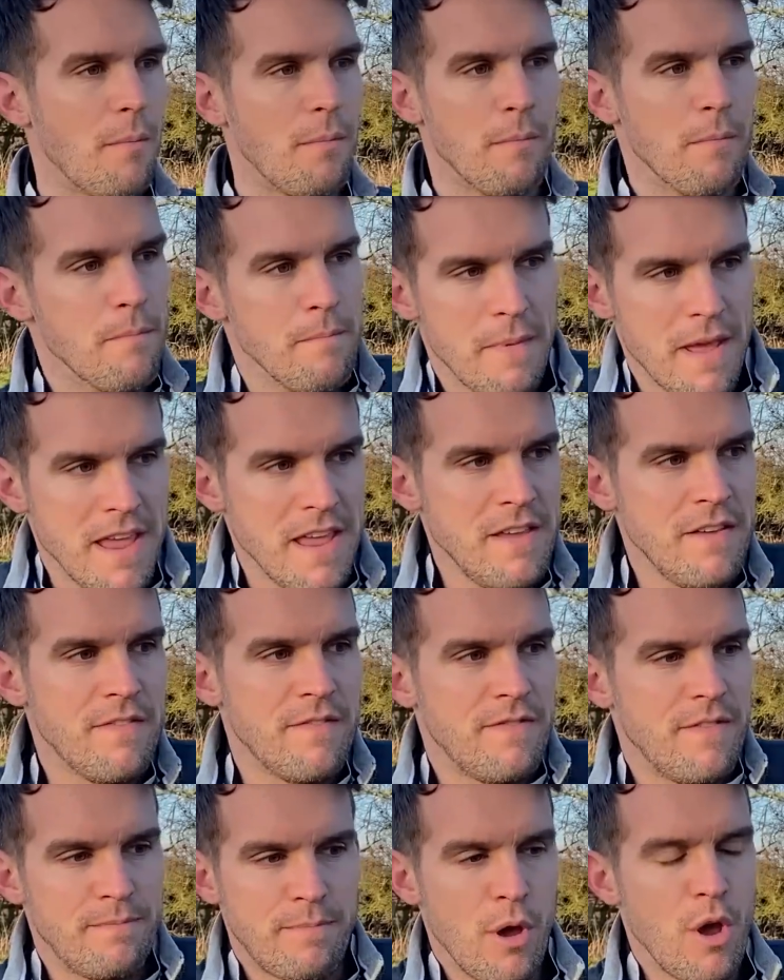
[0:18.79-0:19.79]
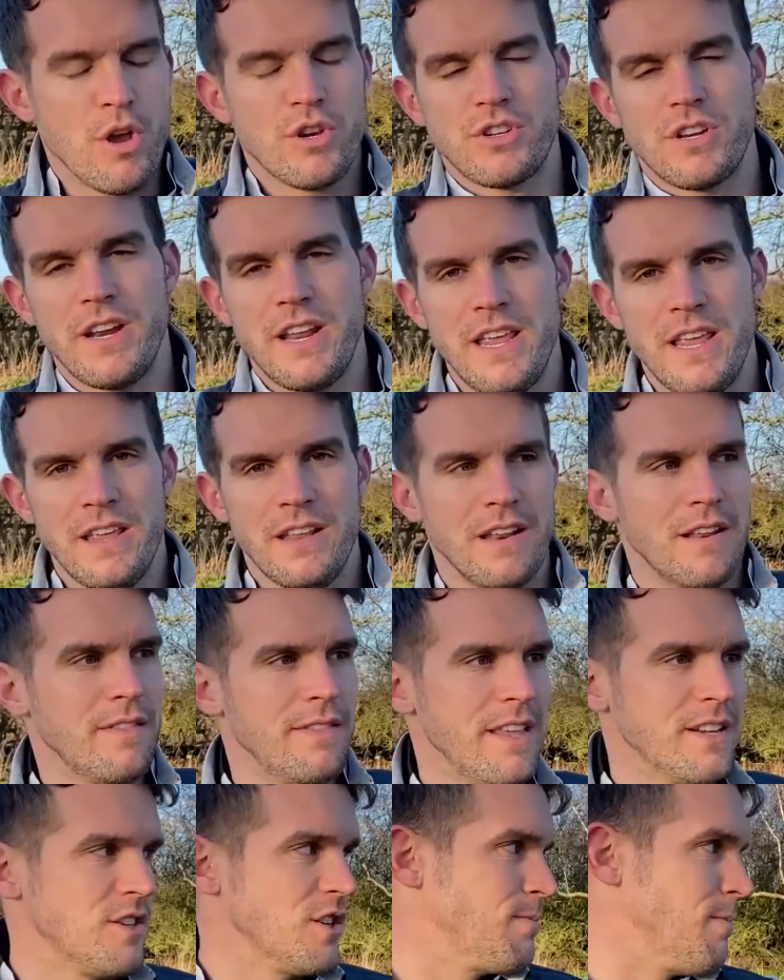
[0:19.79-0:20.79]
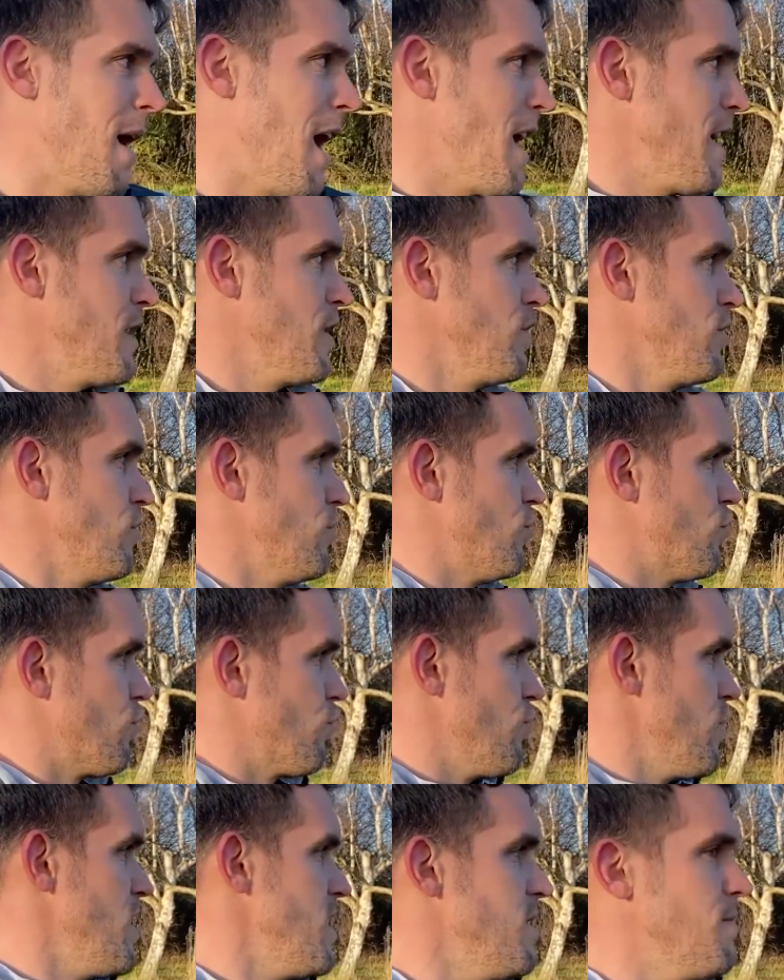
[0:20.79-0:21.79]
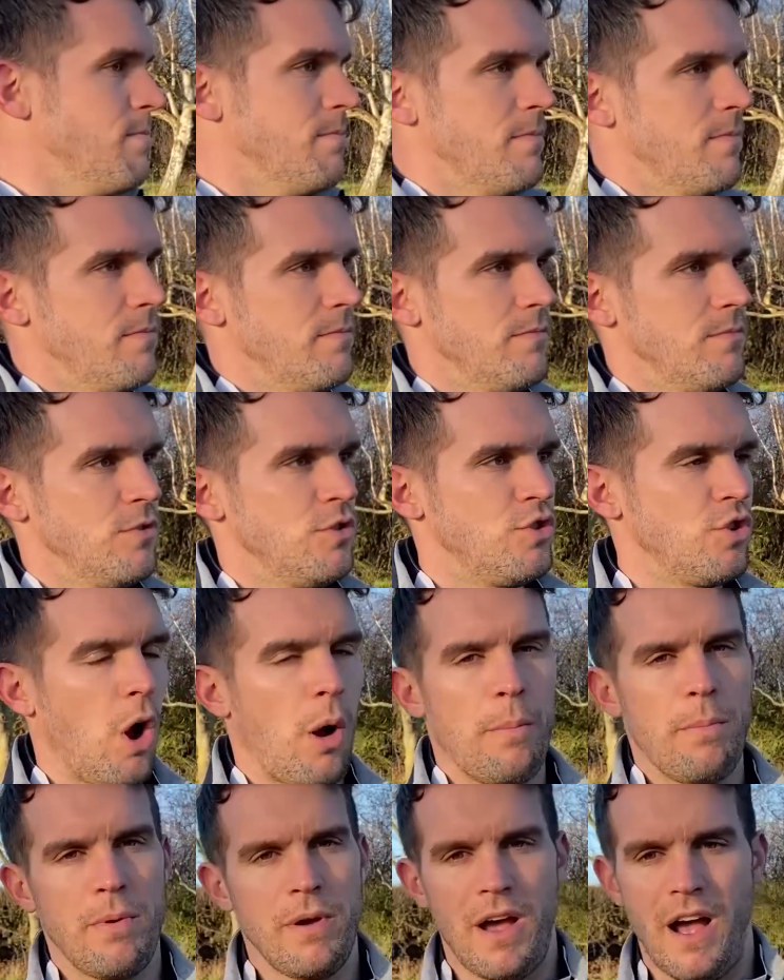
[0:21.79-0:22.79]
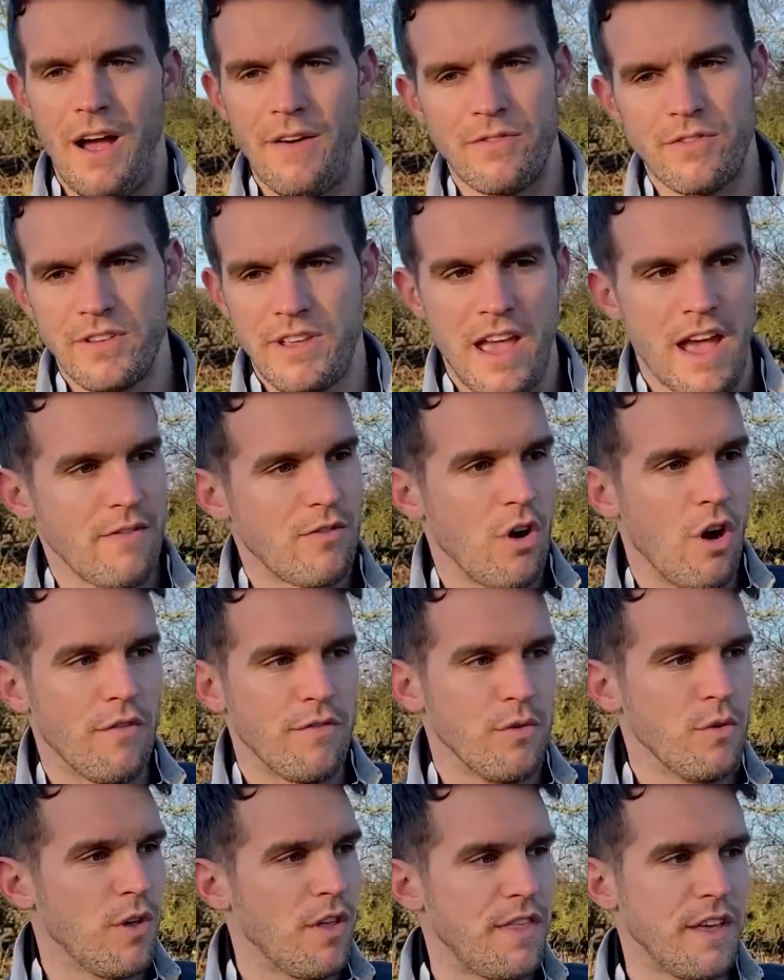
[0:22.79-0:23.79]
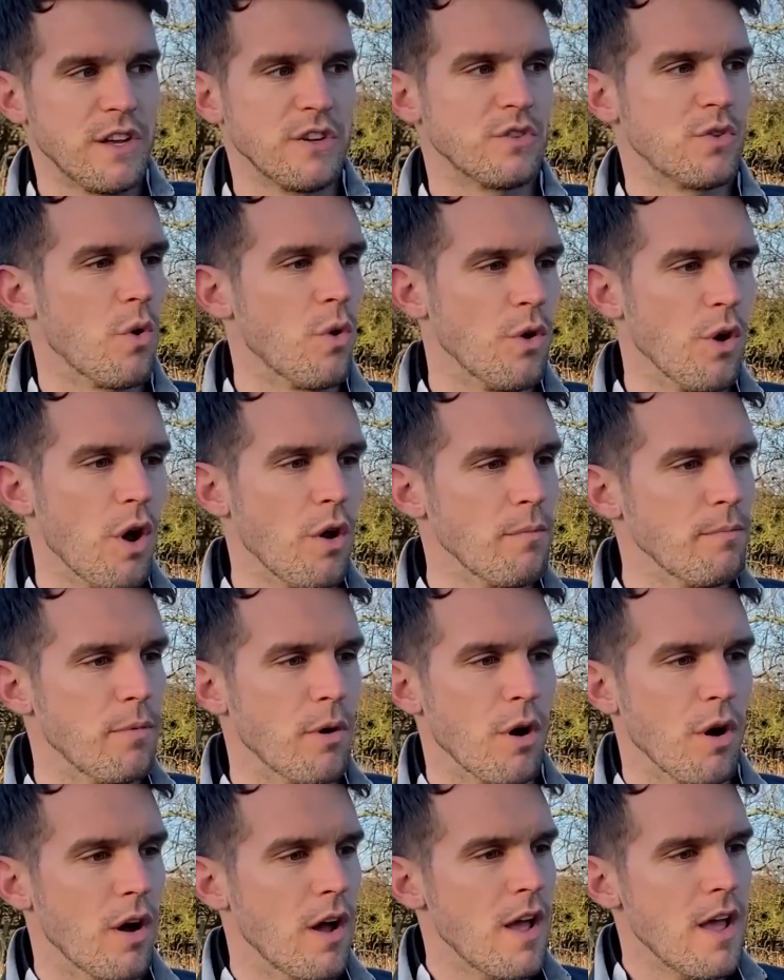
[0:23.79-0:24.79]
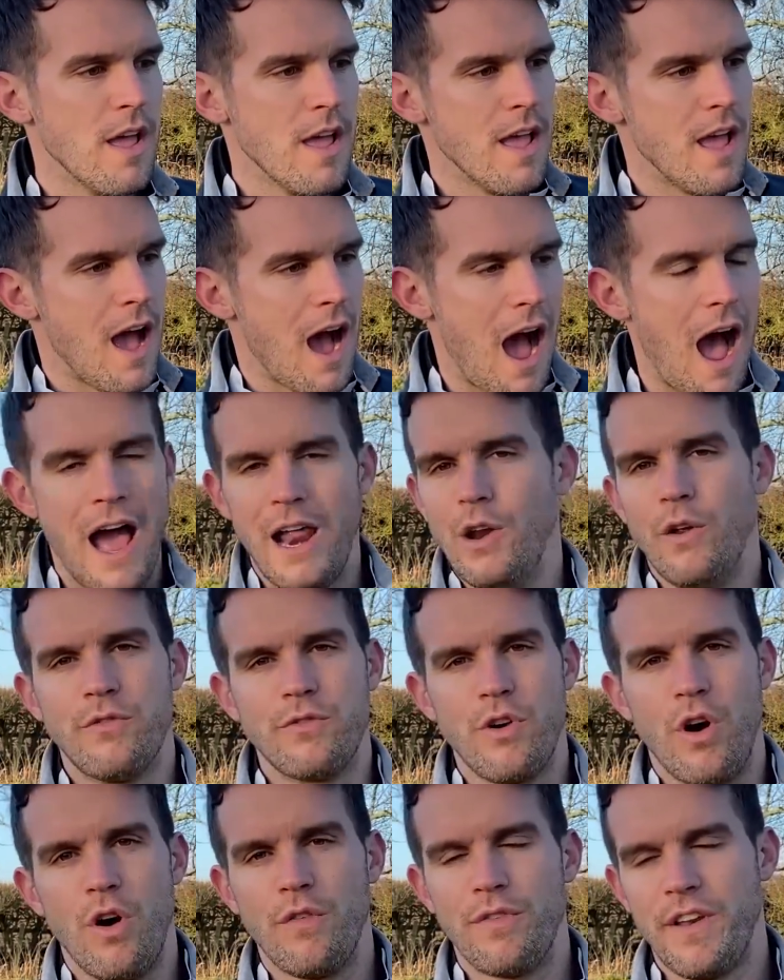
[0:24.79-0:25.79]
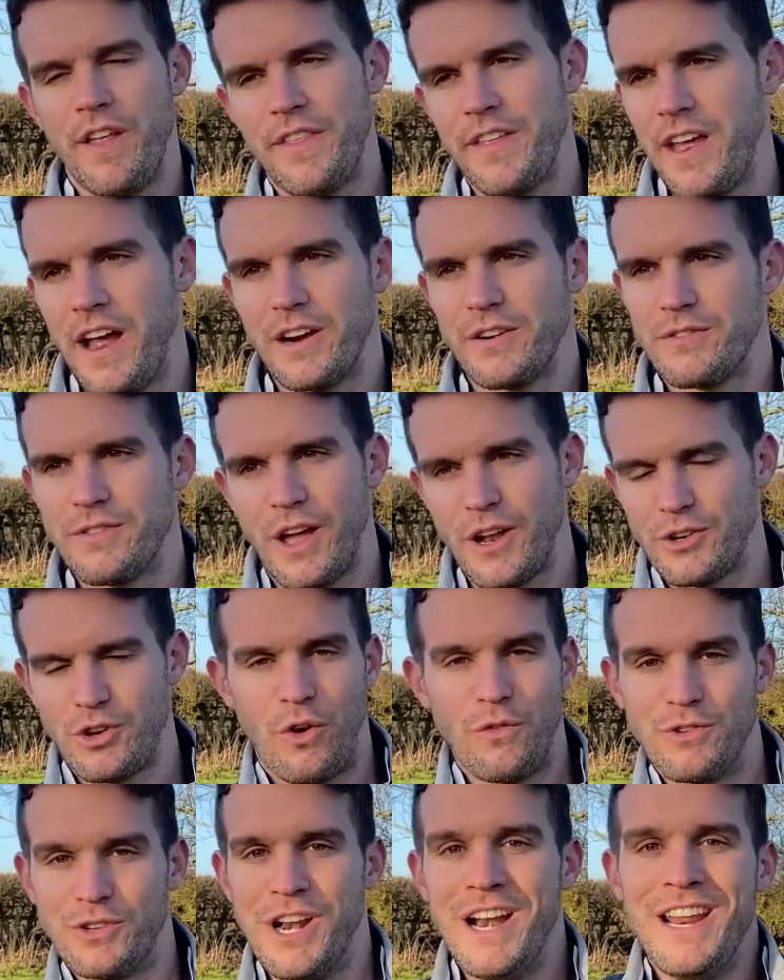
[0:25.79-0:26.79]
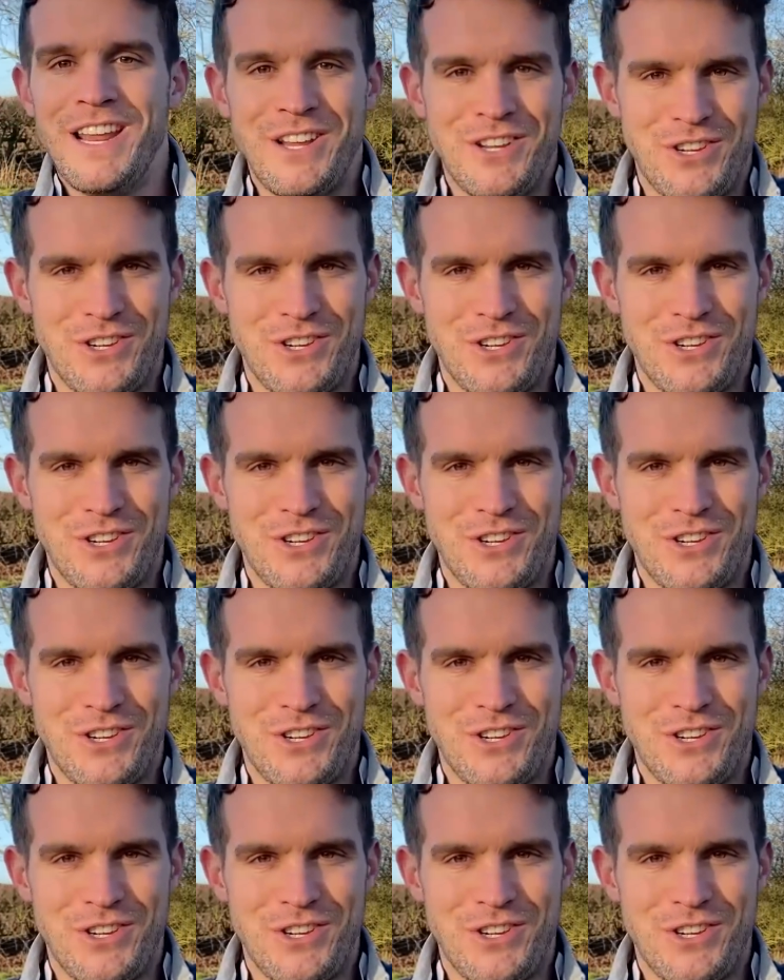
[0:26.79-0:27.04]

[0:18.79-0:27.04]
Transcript: Me personally, this is my dream job. I've, yeah, I've got a few other things going on, but I love golf and I think that, that obviously